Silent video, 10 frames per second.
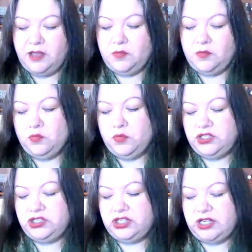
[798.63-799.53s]

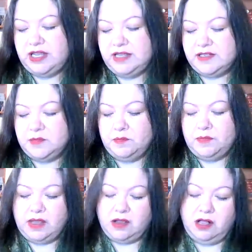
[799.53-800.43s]
which is
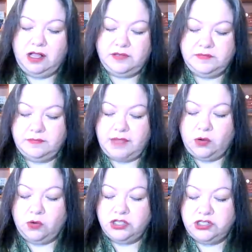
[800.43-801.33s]
called My
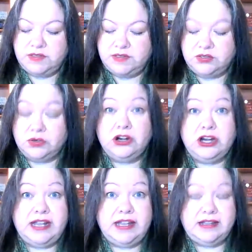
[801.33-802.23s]
Origin
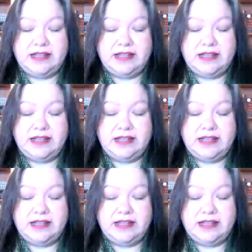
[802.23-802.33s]
Story,